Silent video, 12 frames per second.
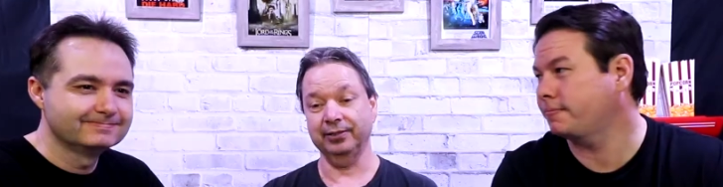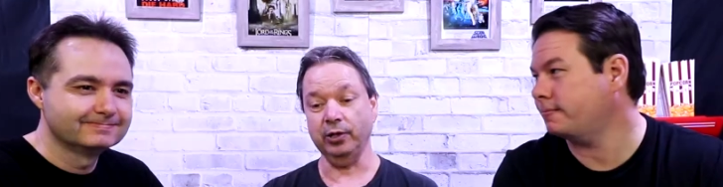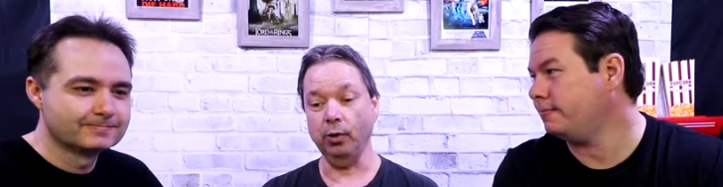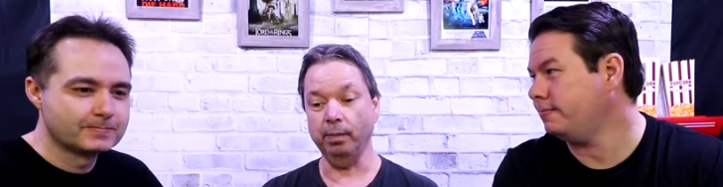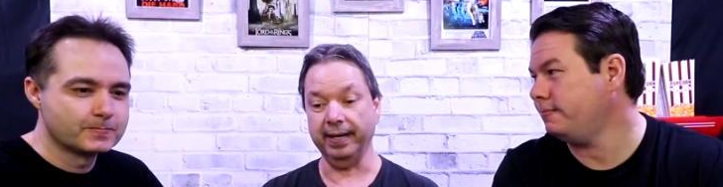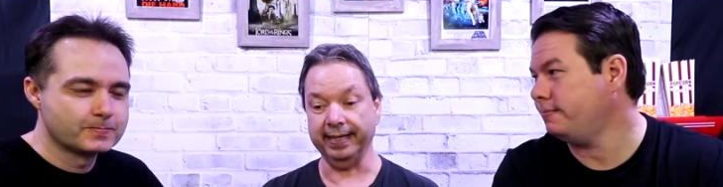
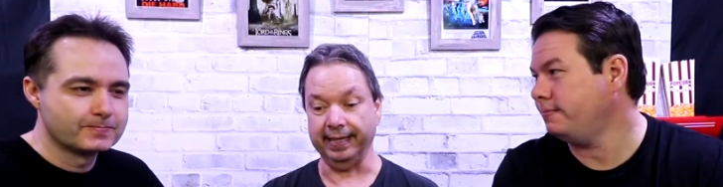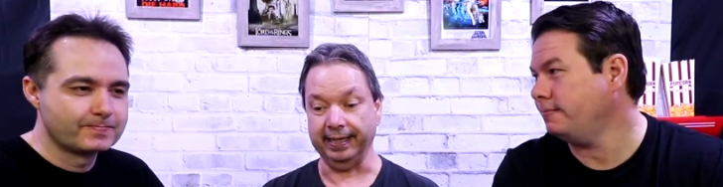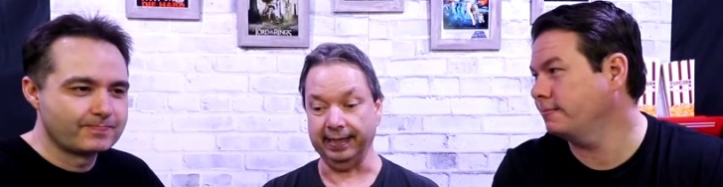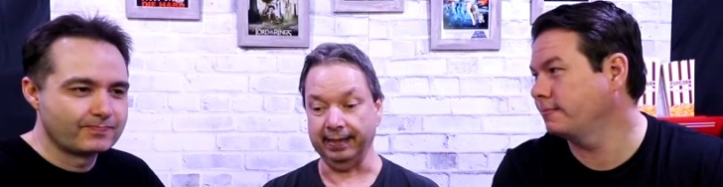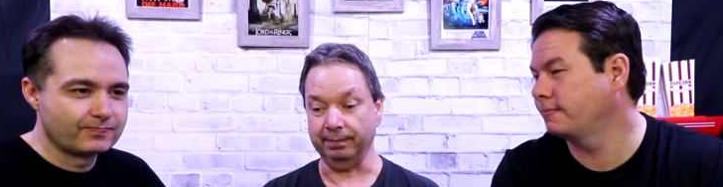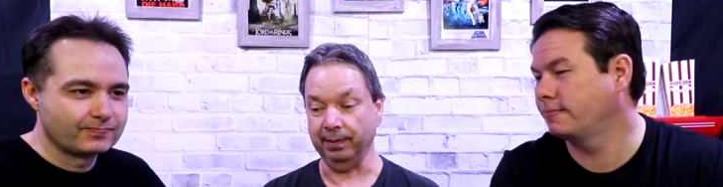
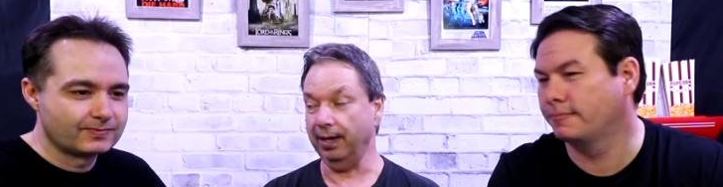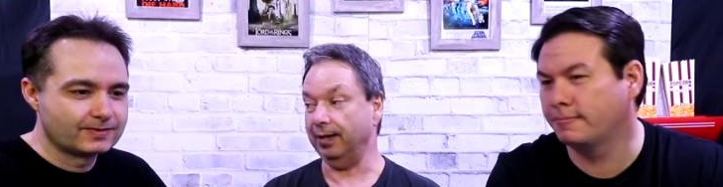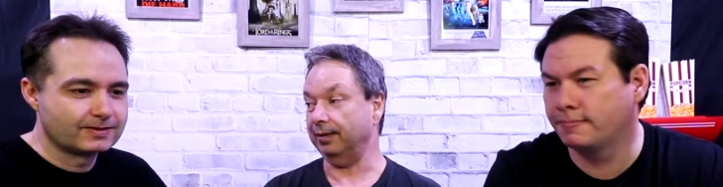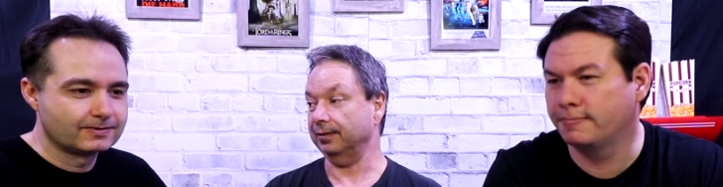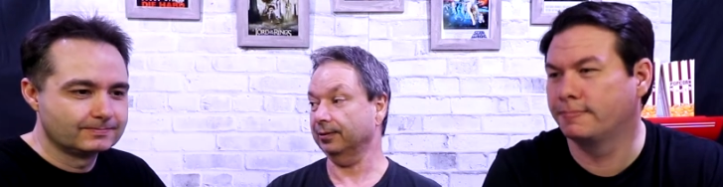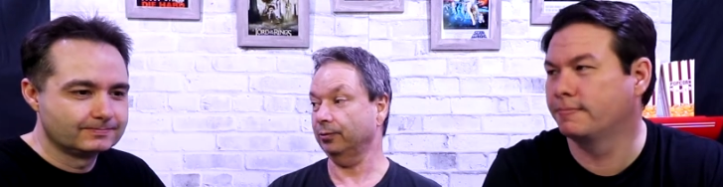Speaker 1: Nobody.
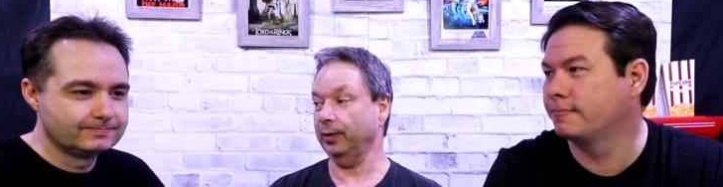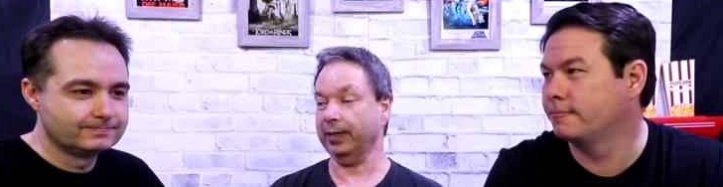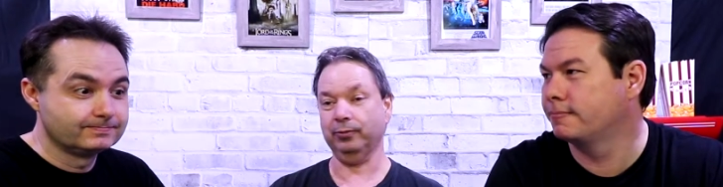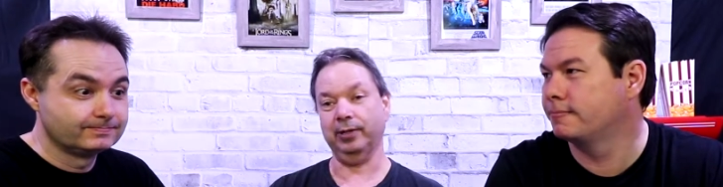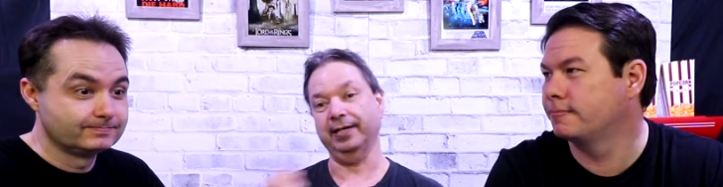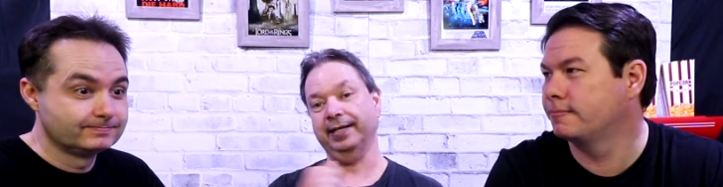Paul,
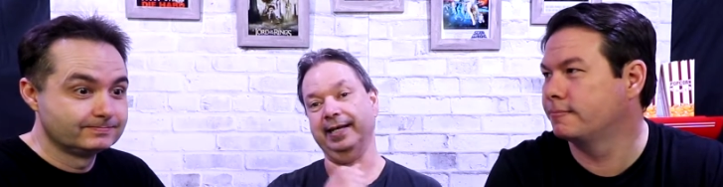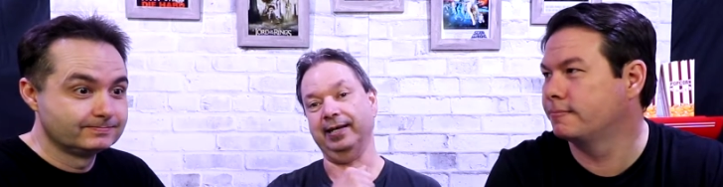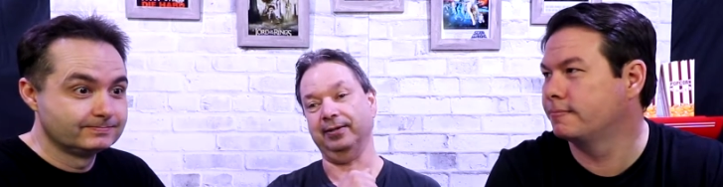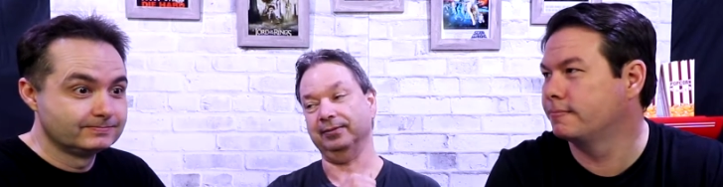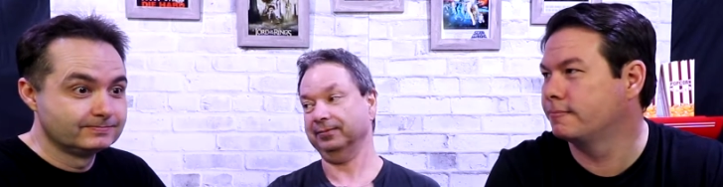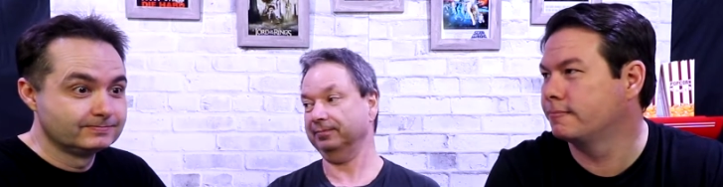quick
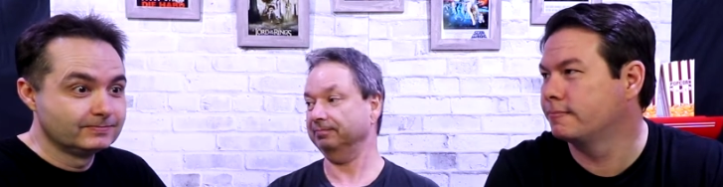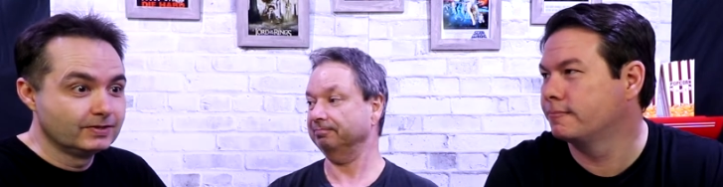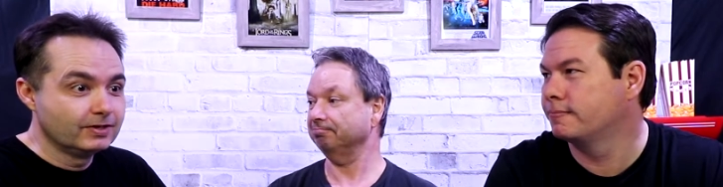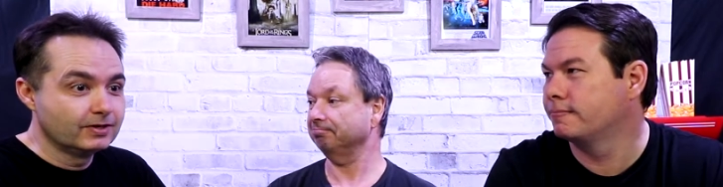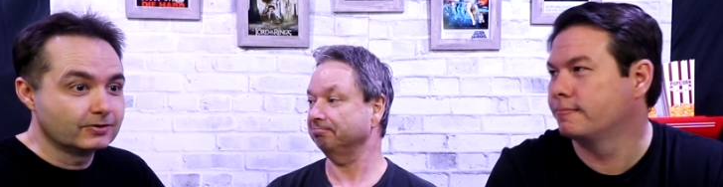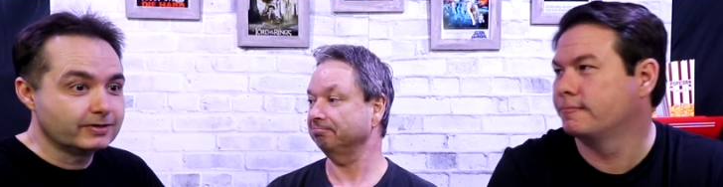rundown.
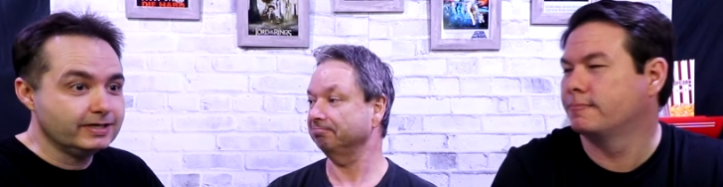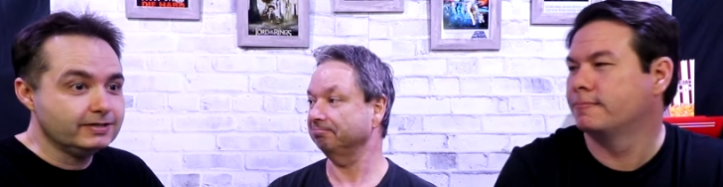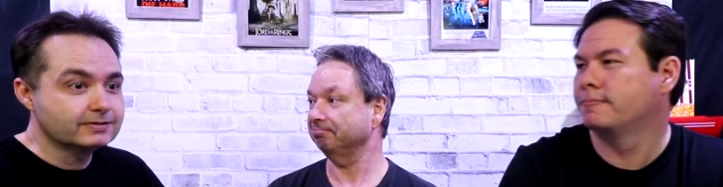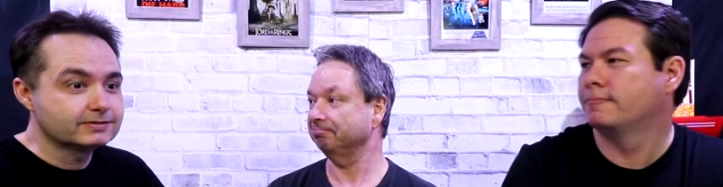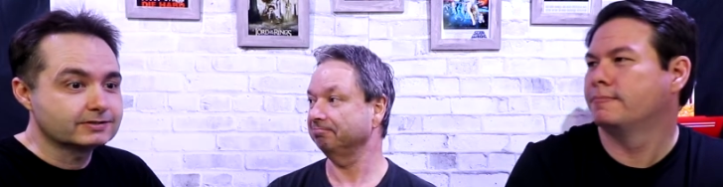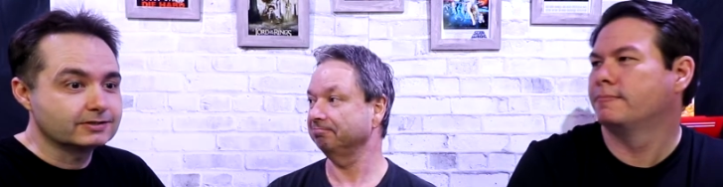
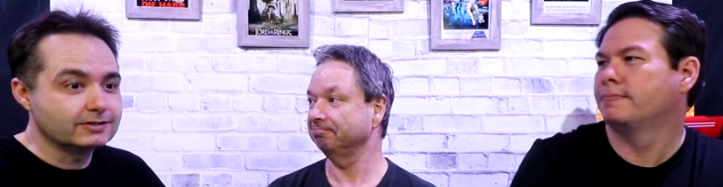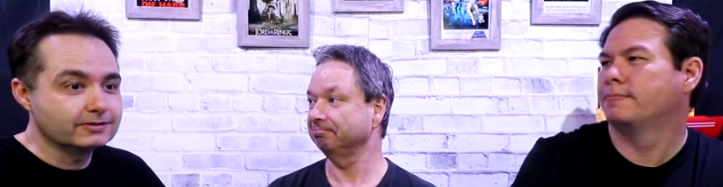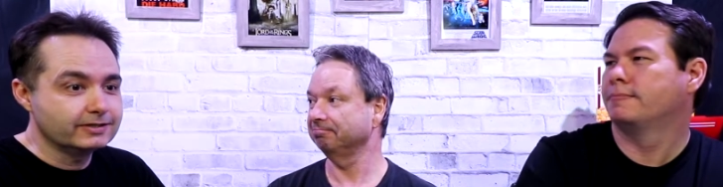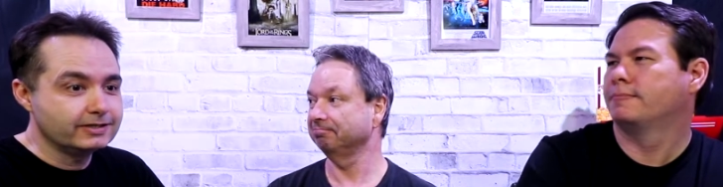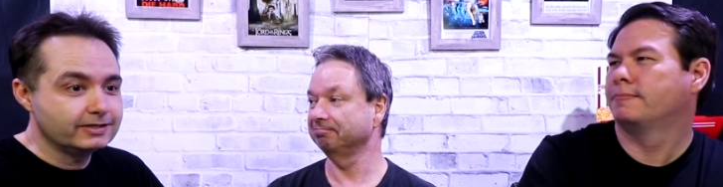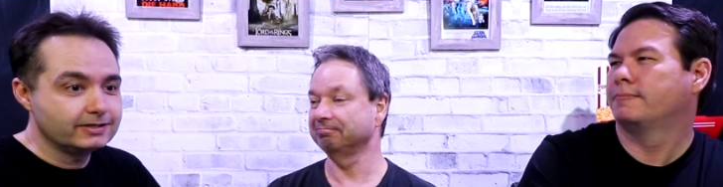Okay,
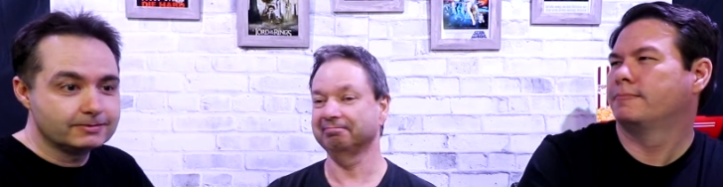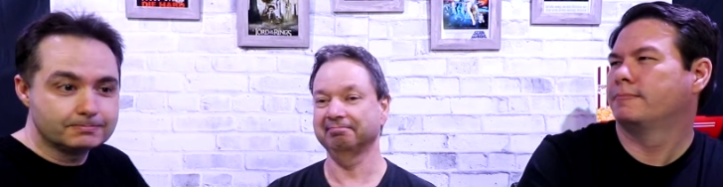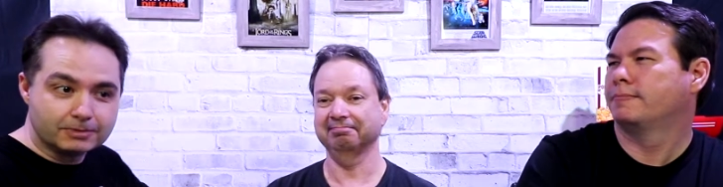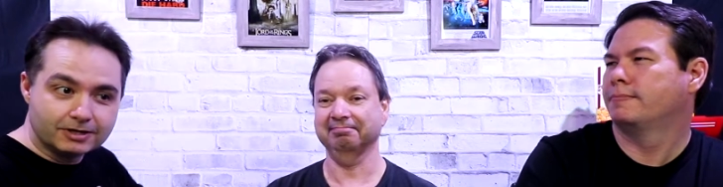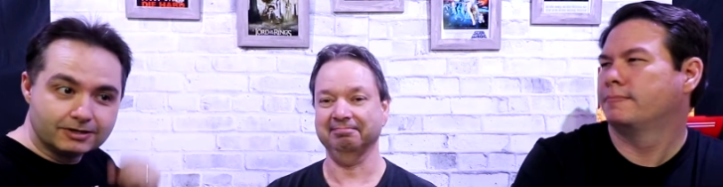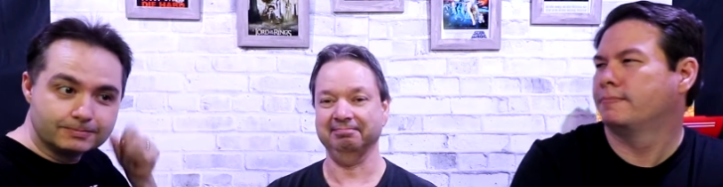starring
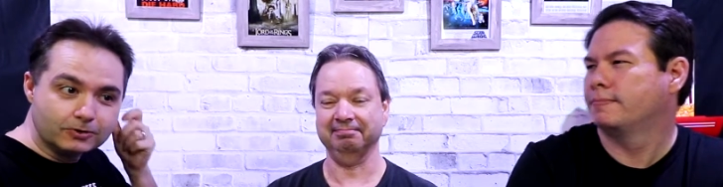Bob